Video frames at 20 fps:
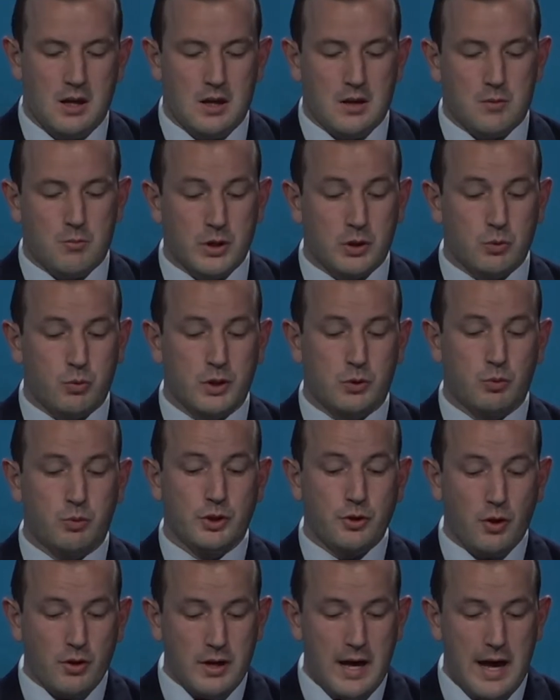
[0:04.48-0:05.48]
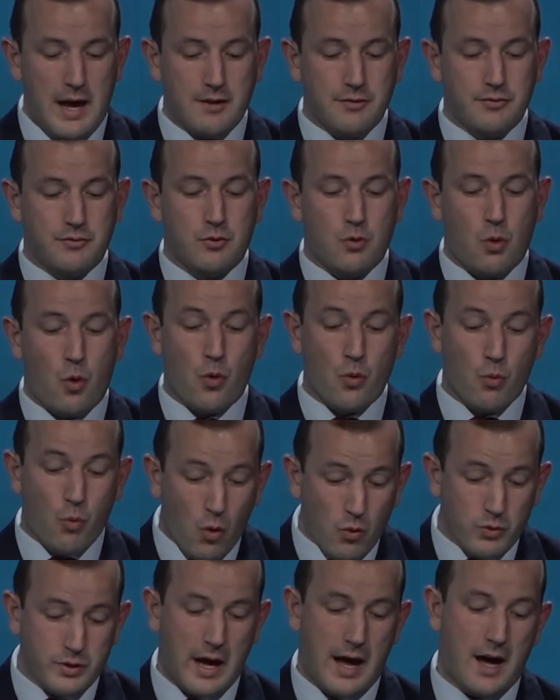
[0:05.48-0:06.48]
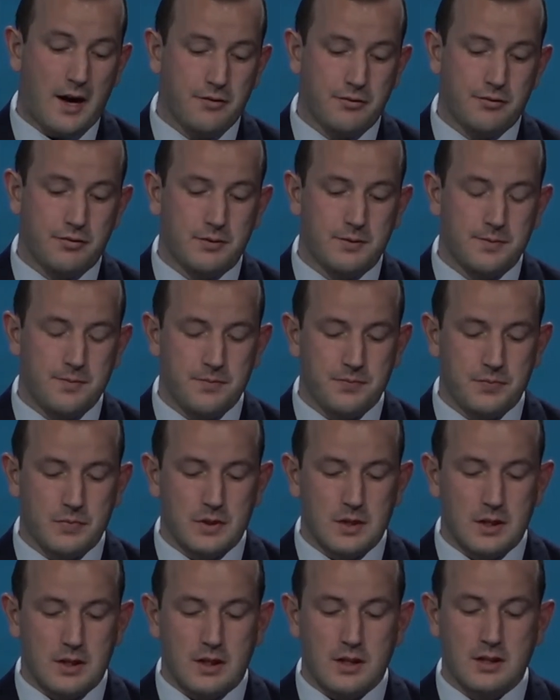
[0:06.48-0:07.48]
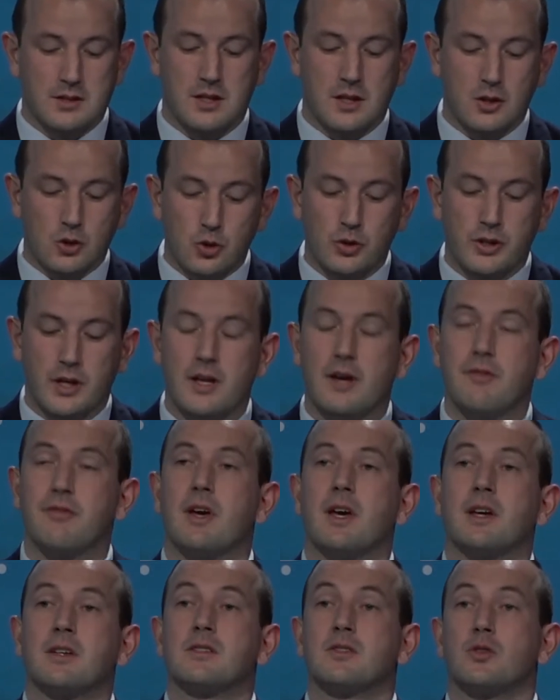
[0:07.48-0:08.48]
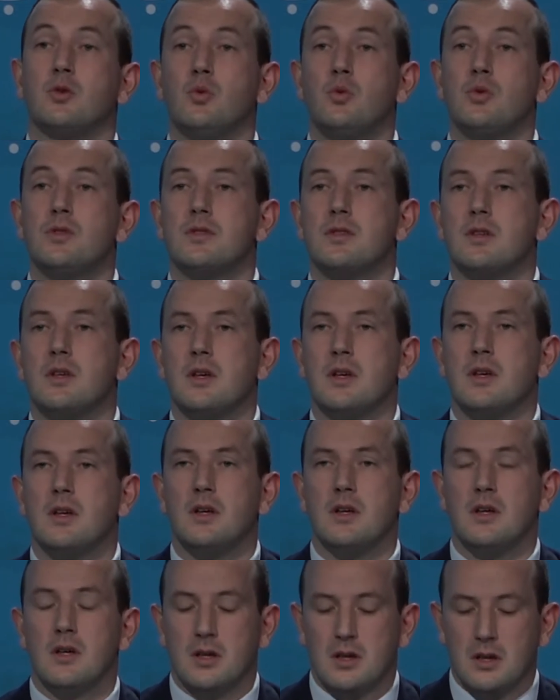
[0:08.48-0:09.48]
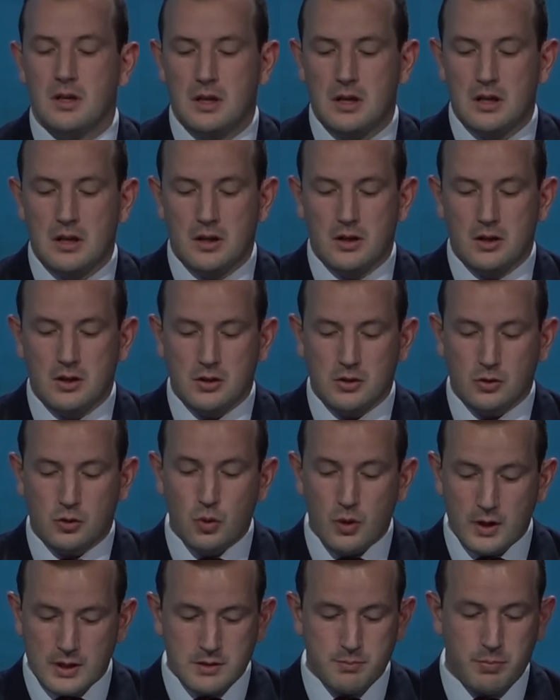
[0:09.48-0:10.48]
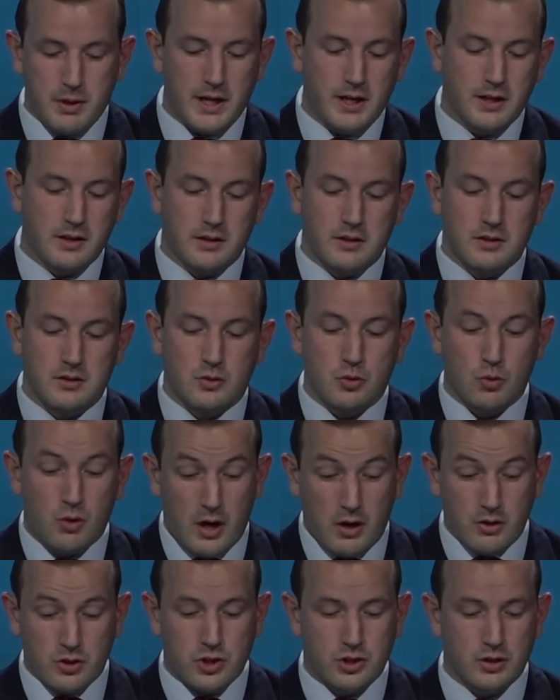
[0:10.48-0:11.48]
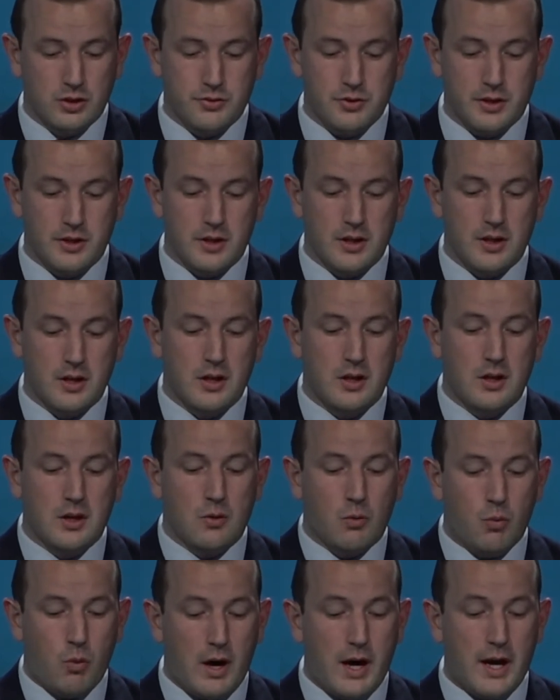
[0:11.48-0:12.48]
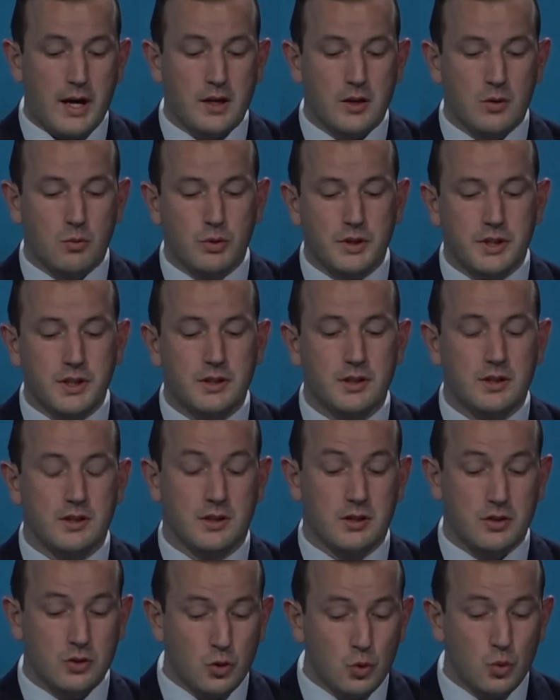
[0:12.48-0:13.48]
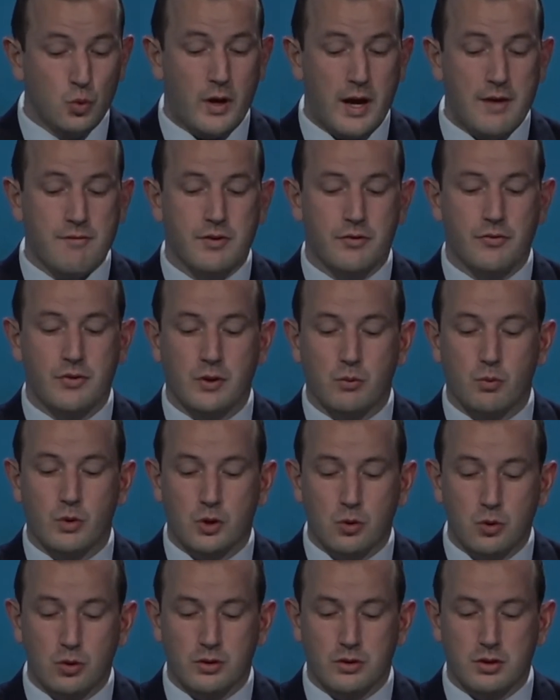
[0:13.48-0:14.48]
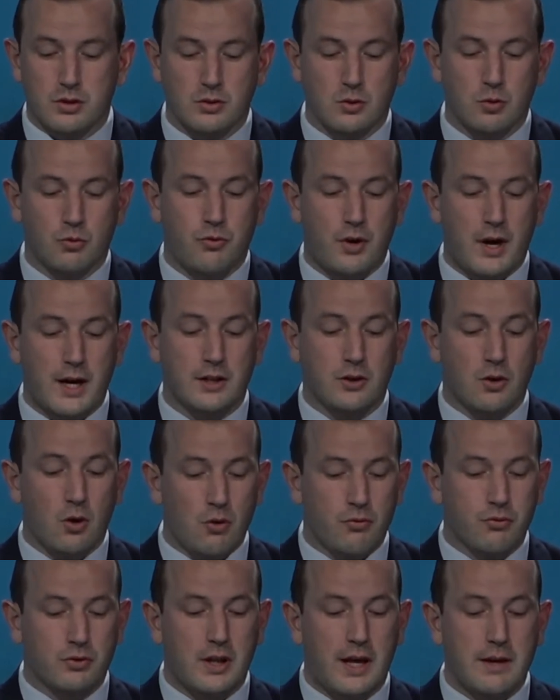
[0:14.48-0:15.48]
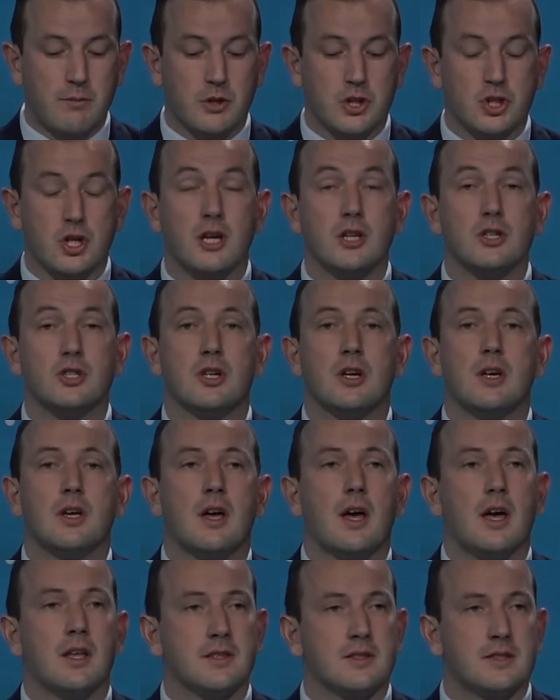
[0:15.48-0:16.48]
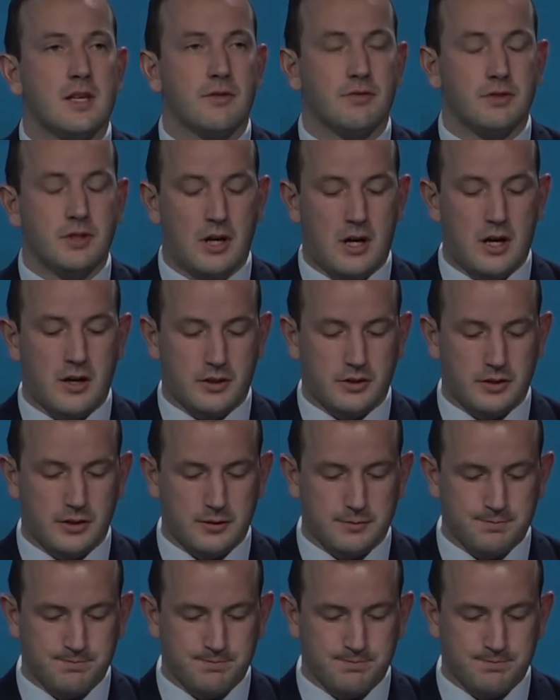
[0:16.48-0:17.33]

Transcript: But what we don't have or won't have is a good enough excuse to explain to our children why we didn't do everything we could to fight off climate change and save the Arctic.